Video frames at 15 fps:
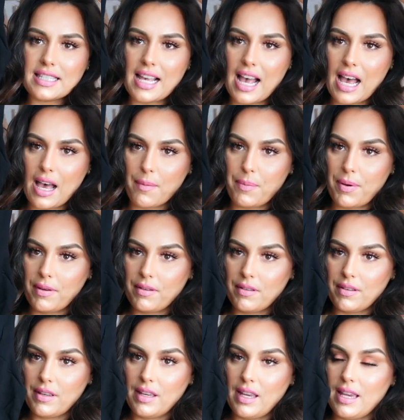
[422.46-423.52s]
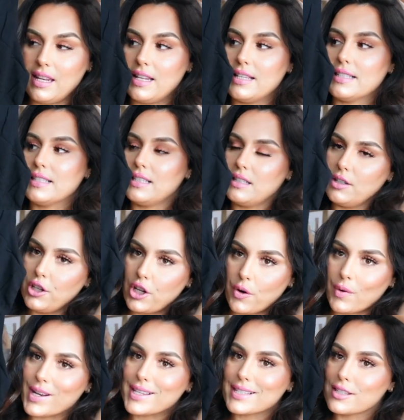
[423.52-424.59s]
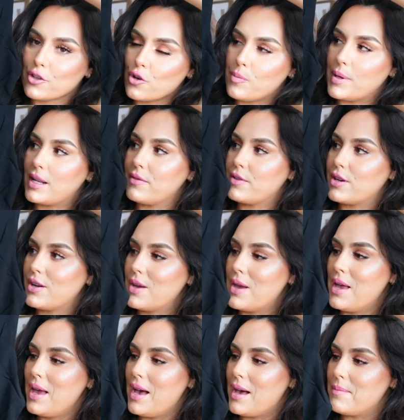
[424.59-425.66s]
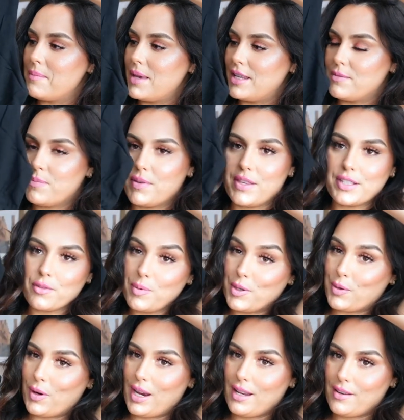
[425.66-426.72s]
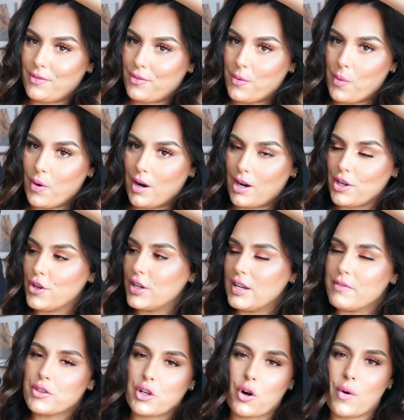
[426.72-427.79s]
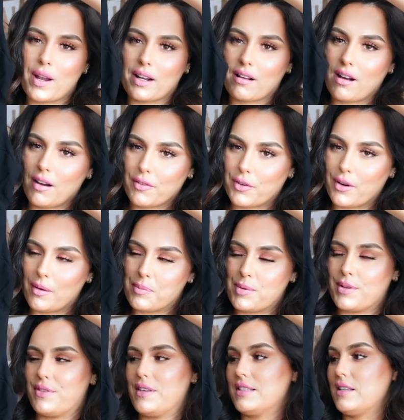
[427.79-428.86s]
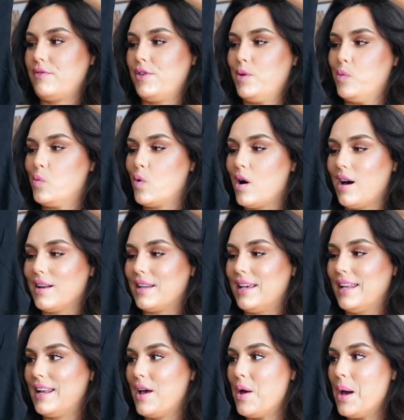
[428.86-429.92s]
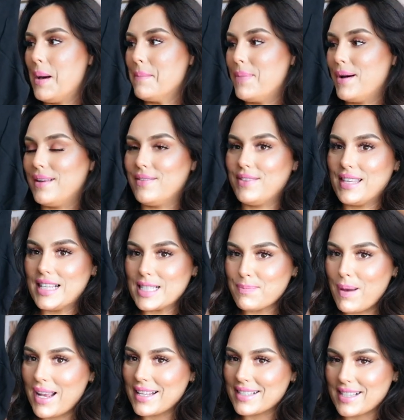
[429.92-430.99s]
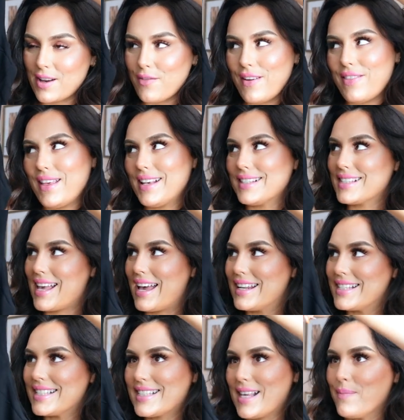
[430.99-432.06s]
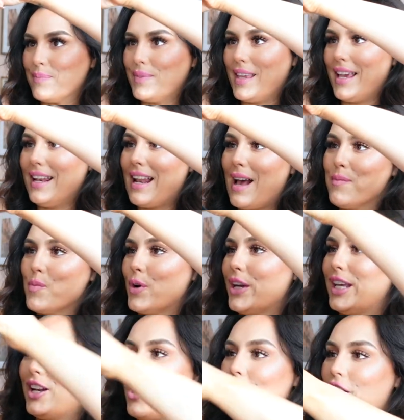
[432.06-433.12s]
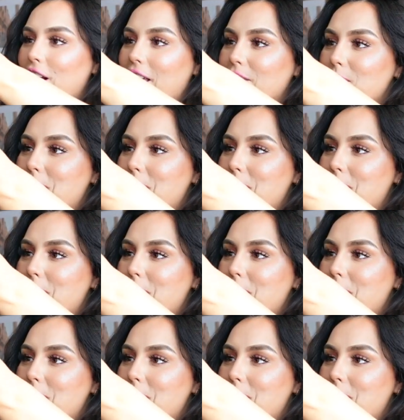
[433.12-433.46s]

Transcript: top. It is, you know, it is a little bit of a, a mid, but this would be great for, you could even throw on a cover up with this if you wanted, but this by itself I think is kind of something. I'm working hard on the